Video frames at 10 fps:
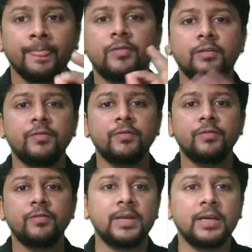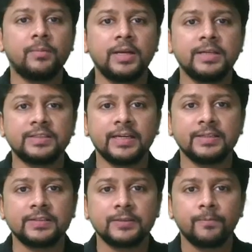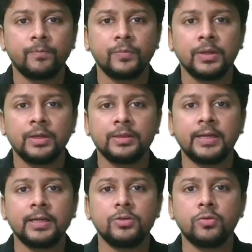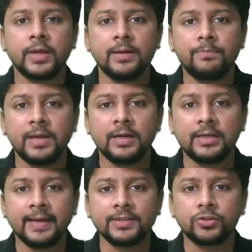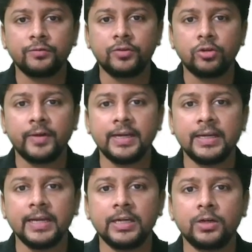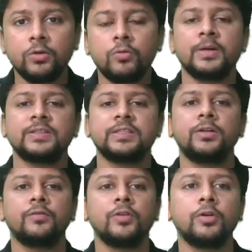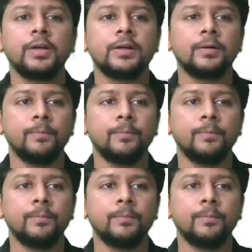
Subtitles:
115BAA says that you can pay a tax of 22% of your income.